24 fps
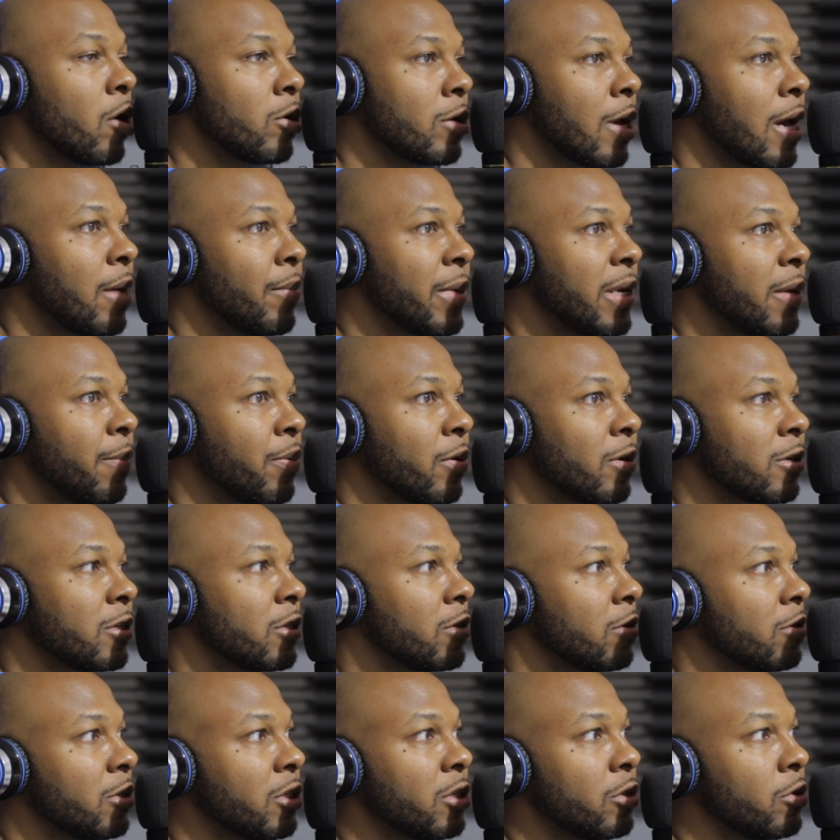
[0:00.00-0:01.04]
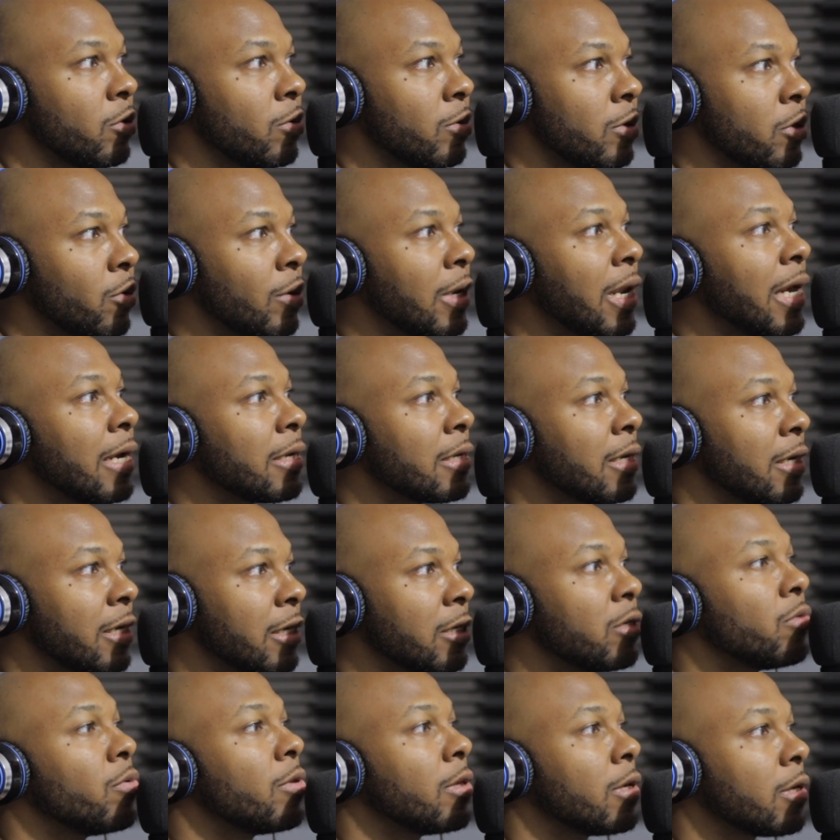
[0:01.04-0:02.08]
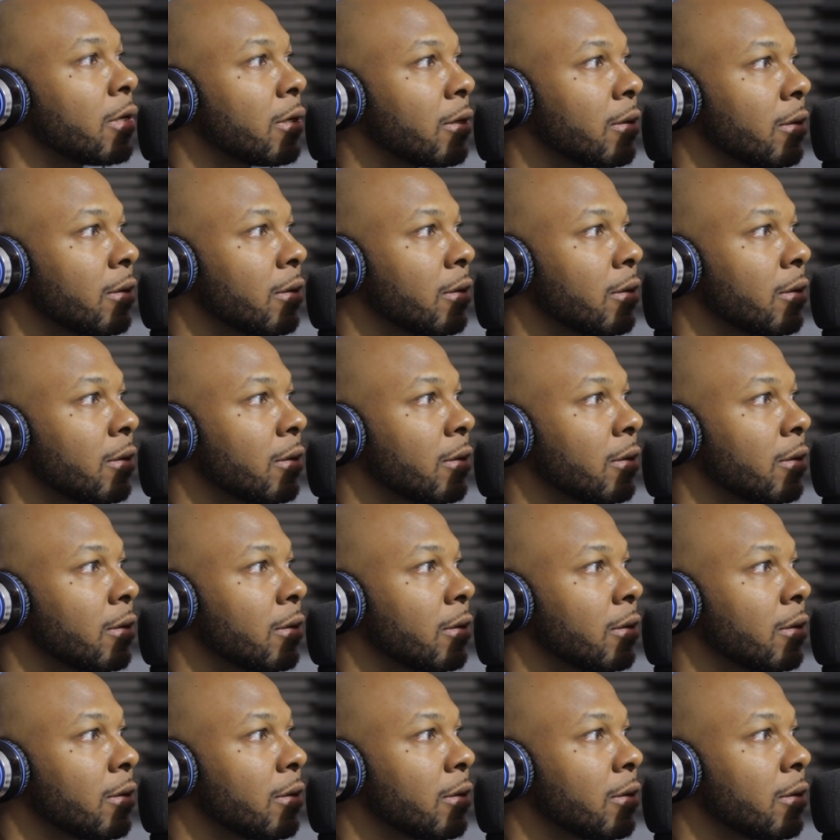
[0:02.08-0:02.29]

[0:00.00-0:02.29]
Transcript: Hold on, how many personals you you allowed to get? You he, think?